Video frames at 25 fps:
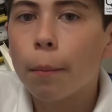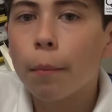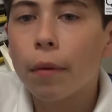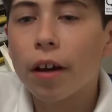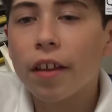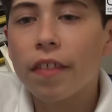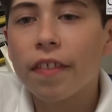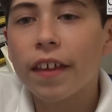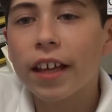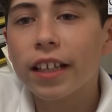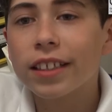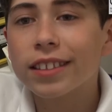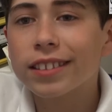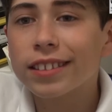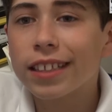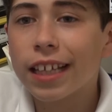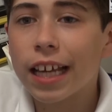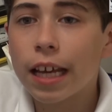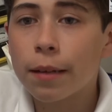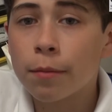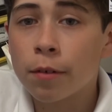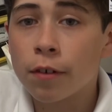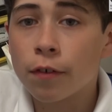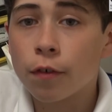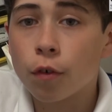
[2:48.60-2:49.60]
My thanks to
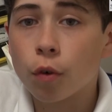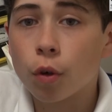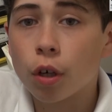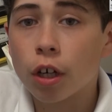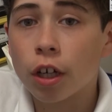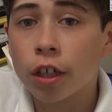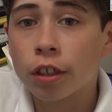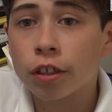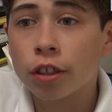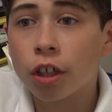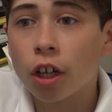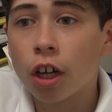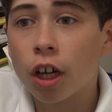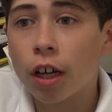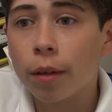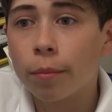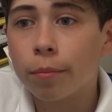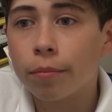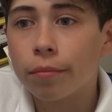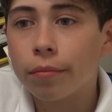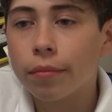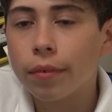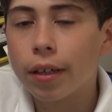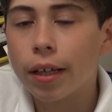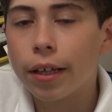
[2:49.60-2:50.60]
Emma for her
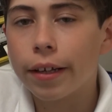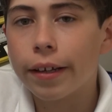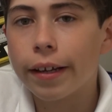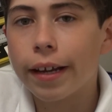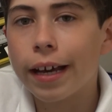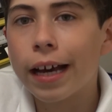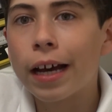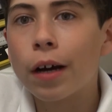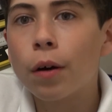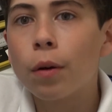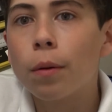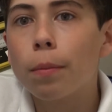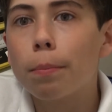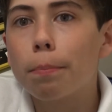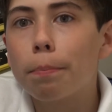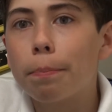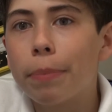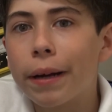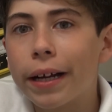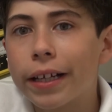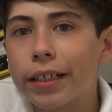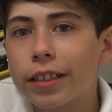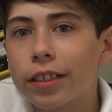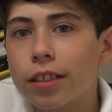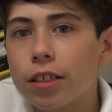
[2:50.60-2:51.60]
time, and now
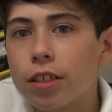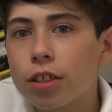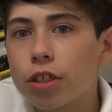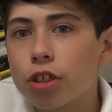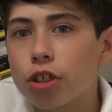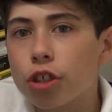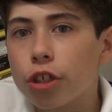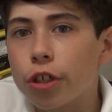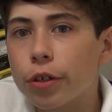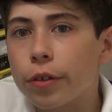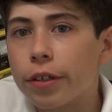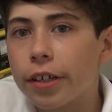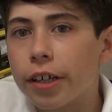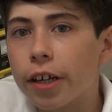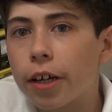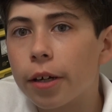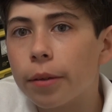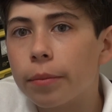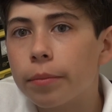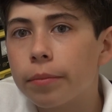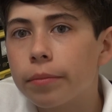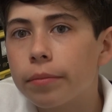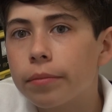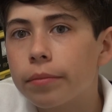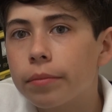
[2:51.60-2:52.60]
back to the studio.